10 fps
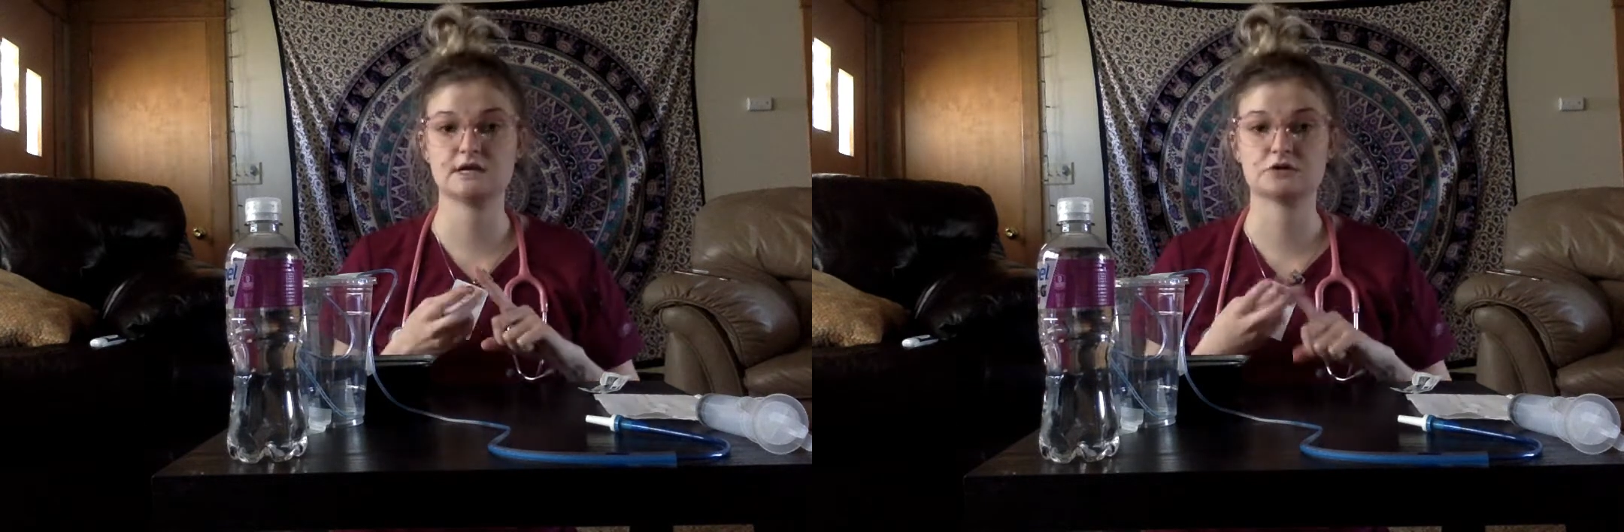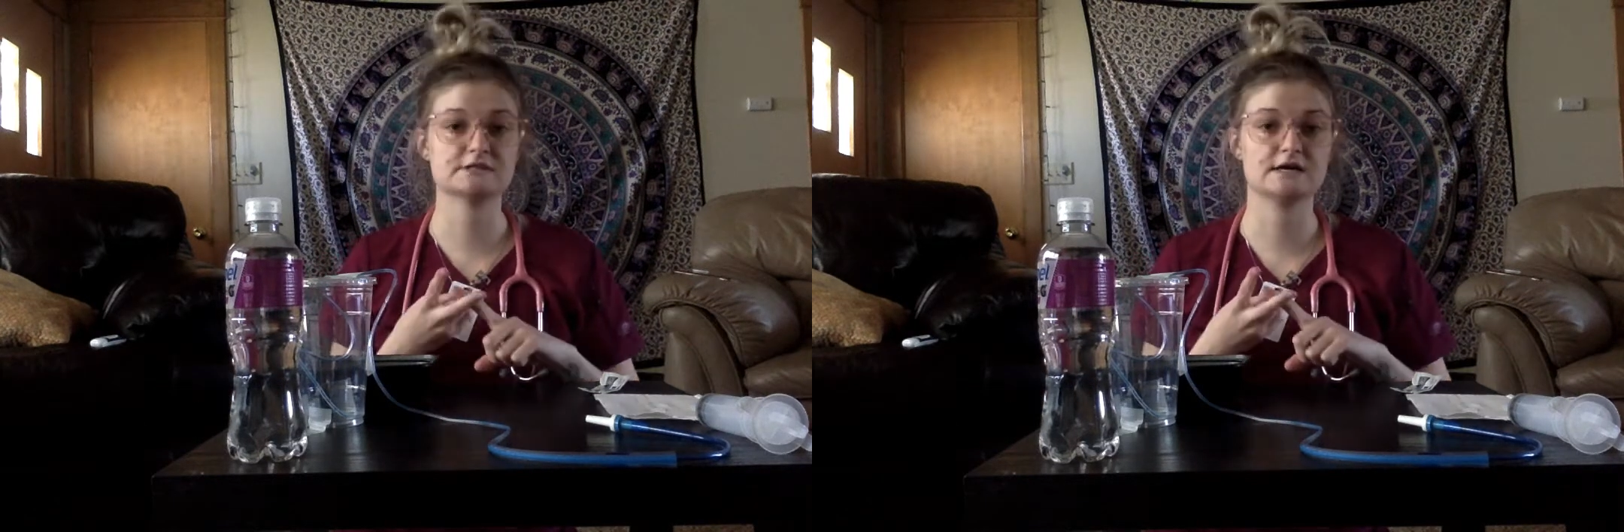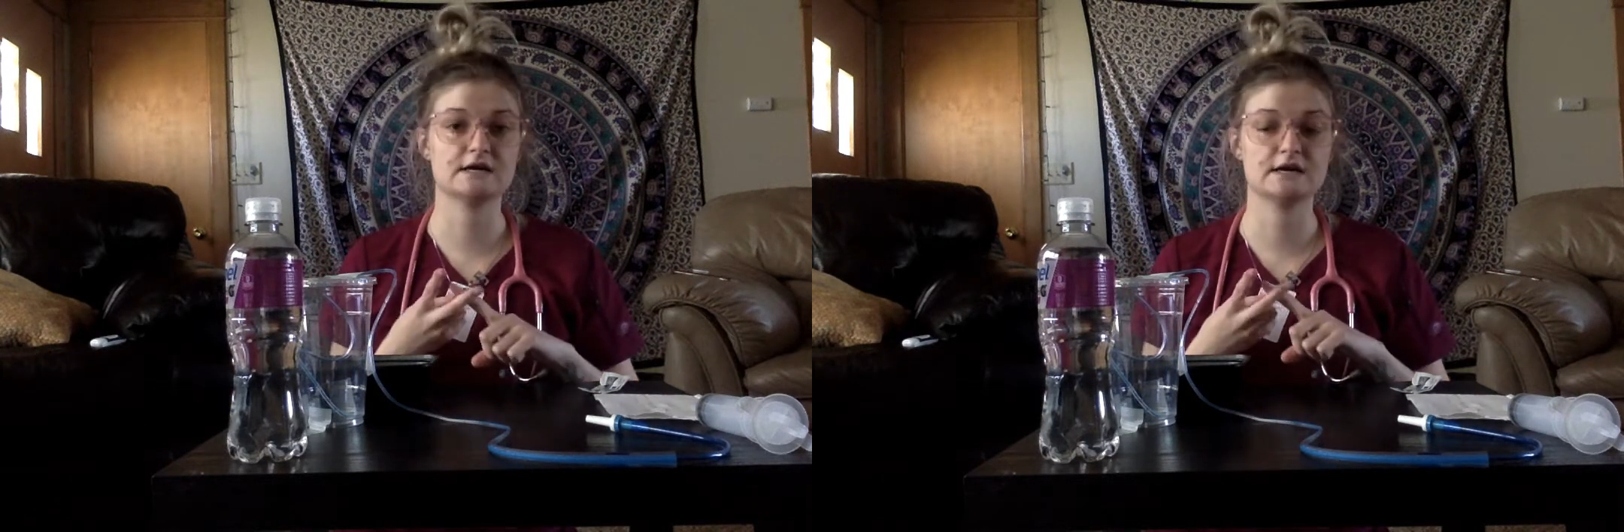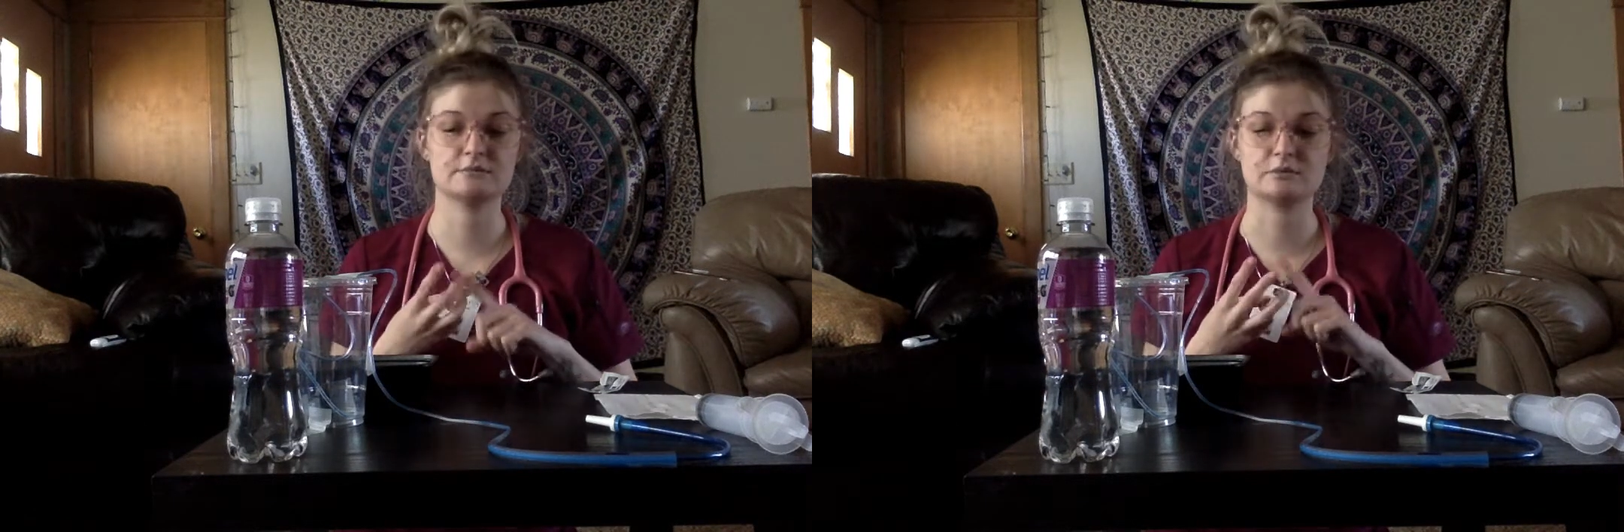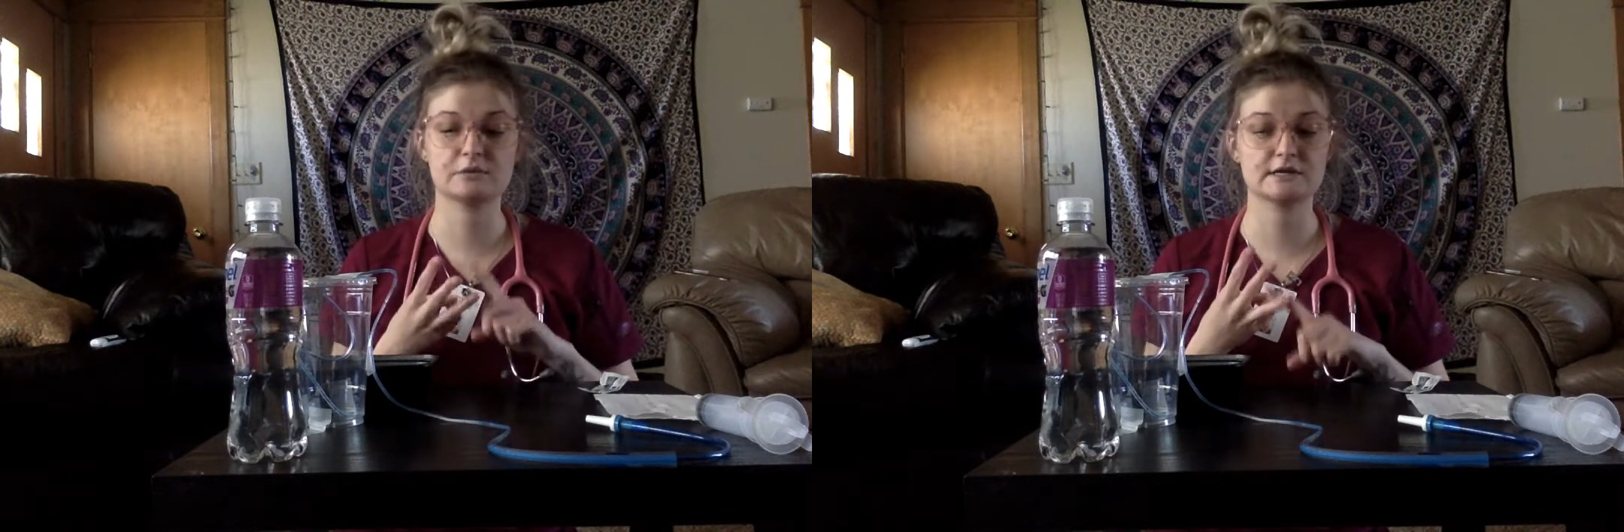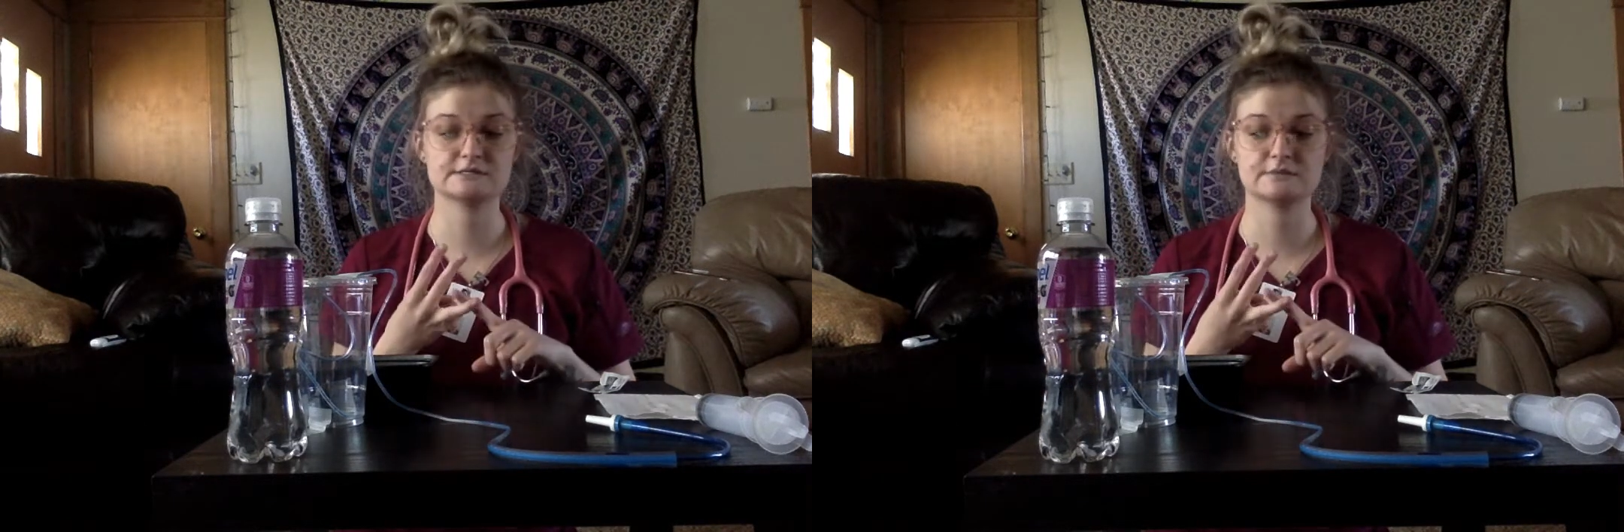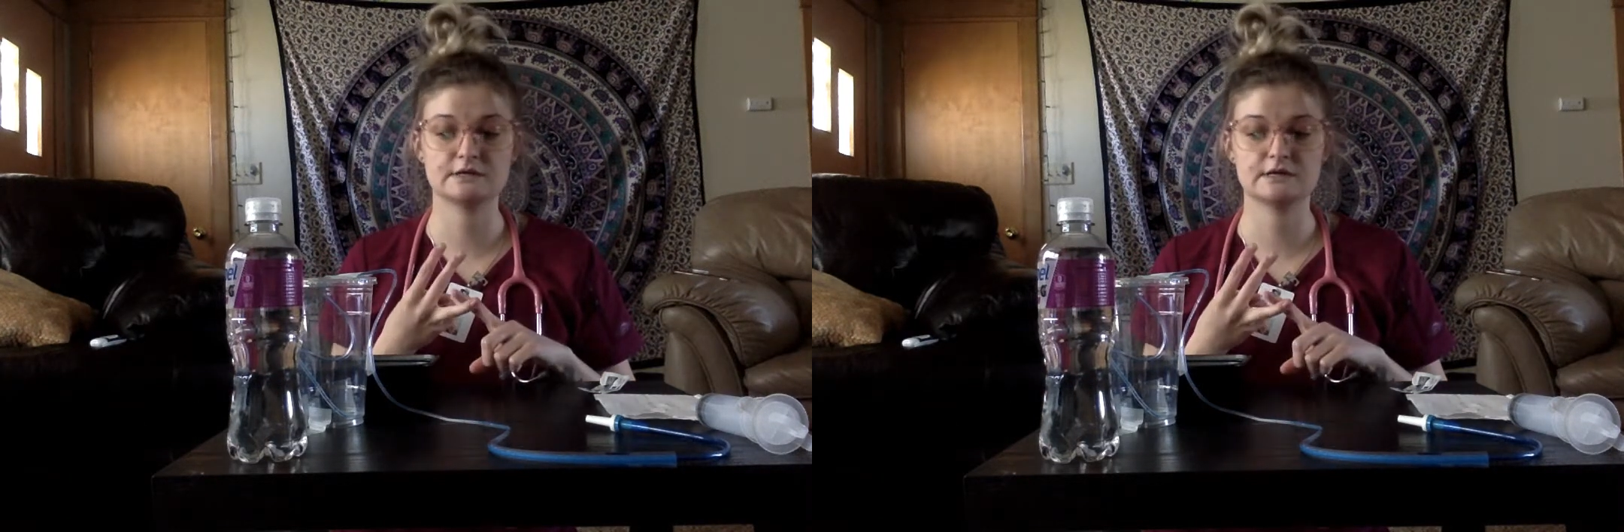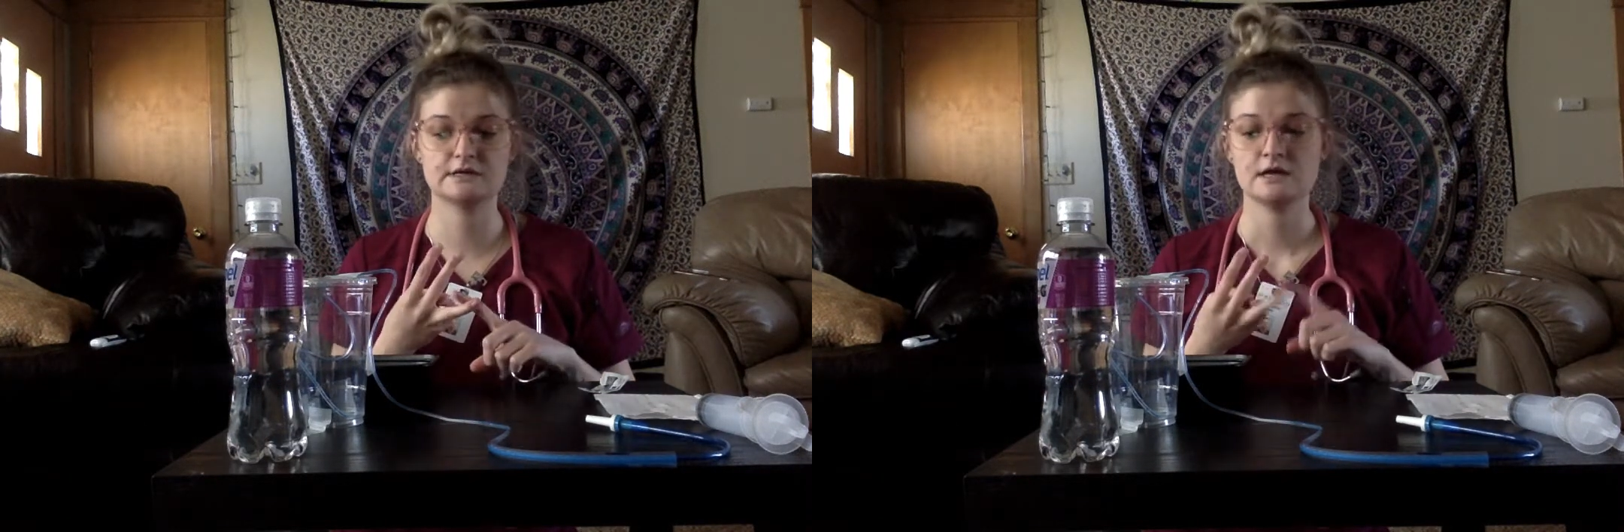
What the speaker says: your time, the placement,